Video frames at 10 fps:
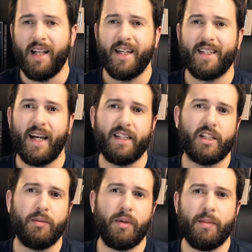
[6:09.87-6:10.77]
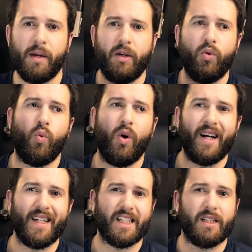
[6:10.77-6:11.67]
It tends to be maybe
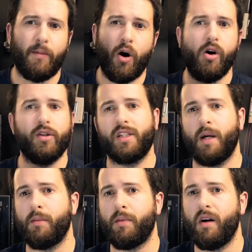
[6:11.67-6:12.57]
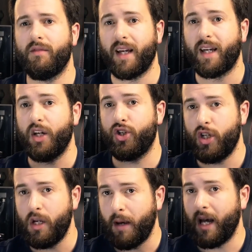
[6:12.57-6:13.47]
one small step above like a cheap